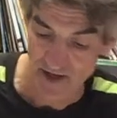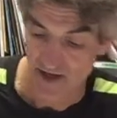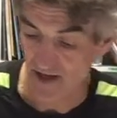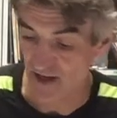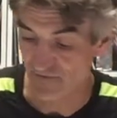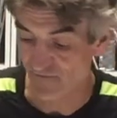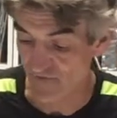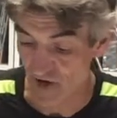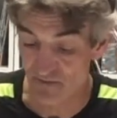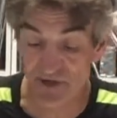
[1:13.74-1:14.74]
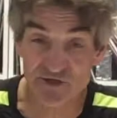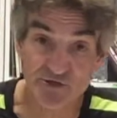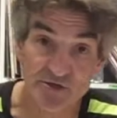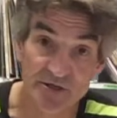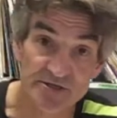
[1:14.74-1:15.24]
And our
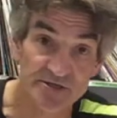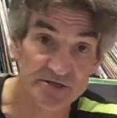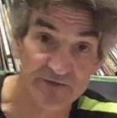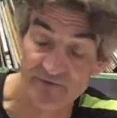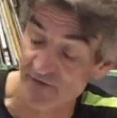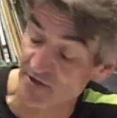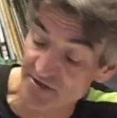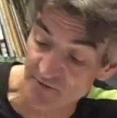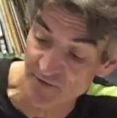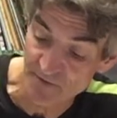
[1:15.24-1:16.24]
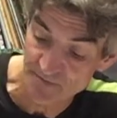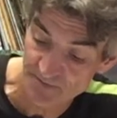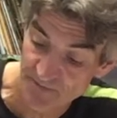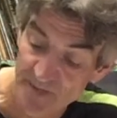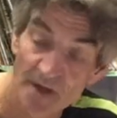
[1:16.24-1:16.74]
mixture is very simple.
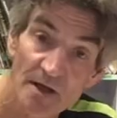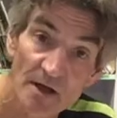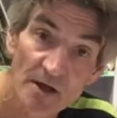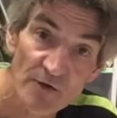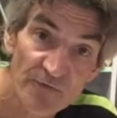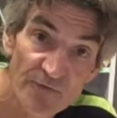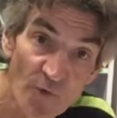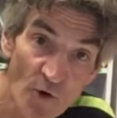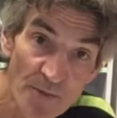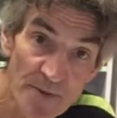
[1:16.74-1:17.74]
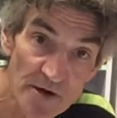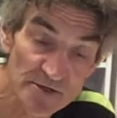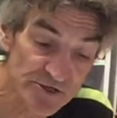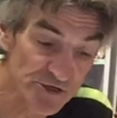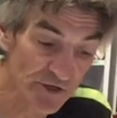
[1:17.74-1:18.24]
4
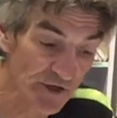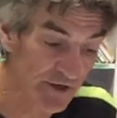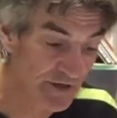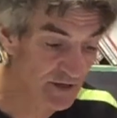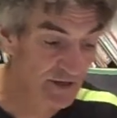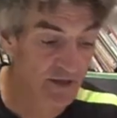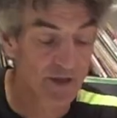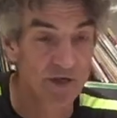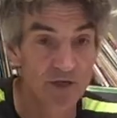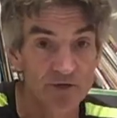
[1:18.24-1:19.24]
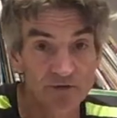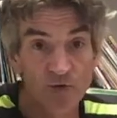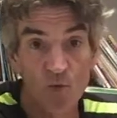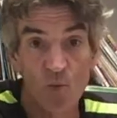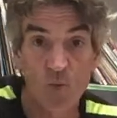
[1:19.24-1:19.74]
parts sugar
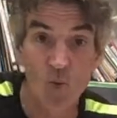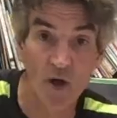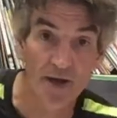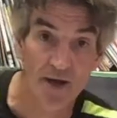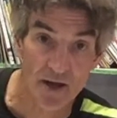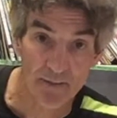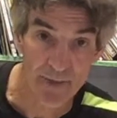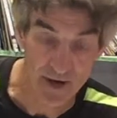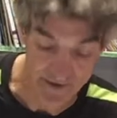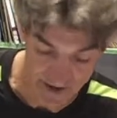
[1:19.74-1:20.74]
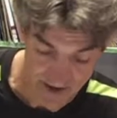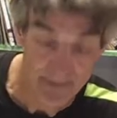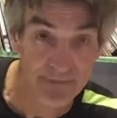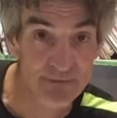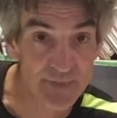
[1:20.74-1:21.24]
to 1 part
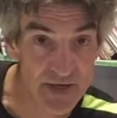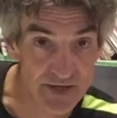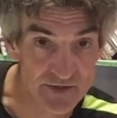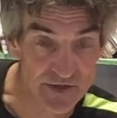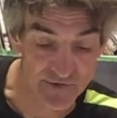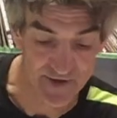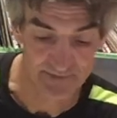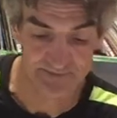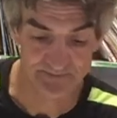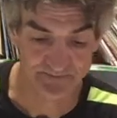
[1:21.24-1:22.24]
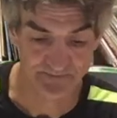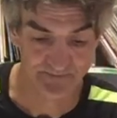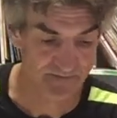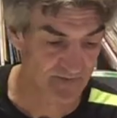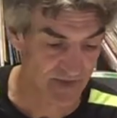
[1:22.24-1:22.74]
baking soda.
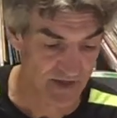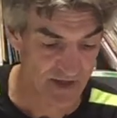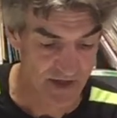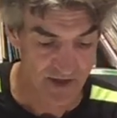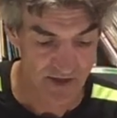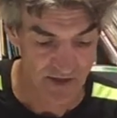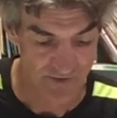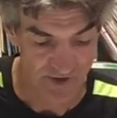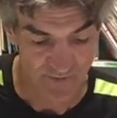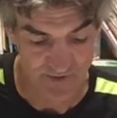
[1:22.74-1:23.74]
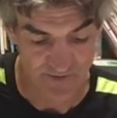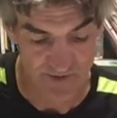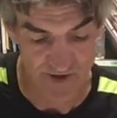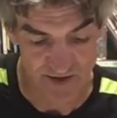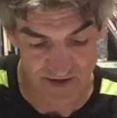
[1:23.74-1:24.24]
So I'm going to put my
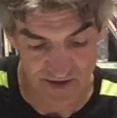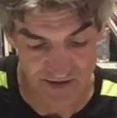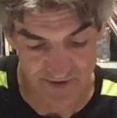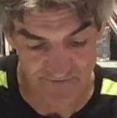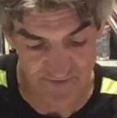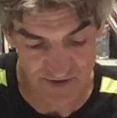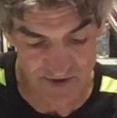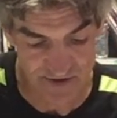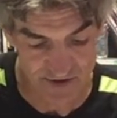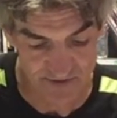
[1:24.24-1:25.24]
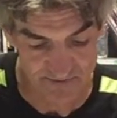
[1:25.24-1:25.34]
baking soda in first.